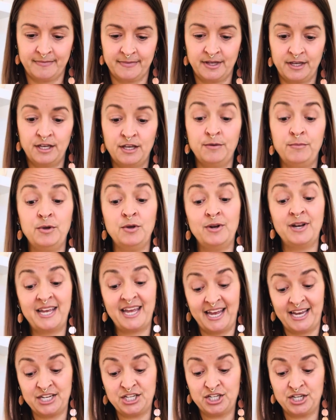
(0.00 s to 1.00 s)

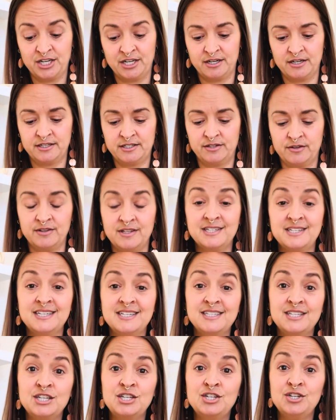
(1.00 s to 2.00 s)
Communication. So this is
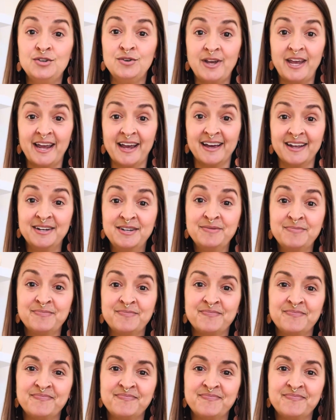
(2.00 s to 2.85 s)
the toucan.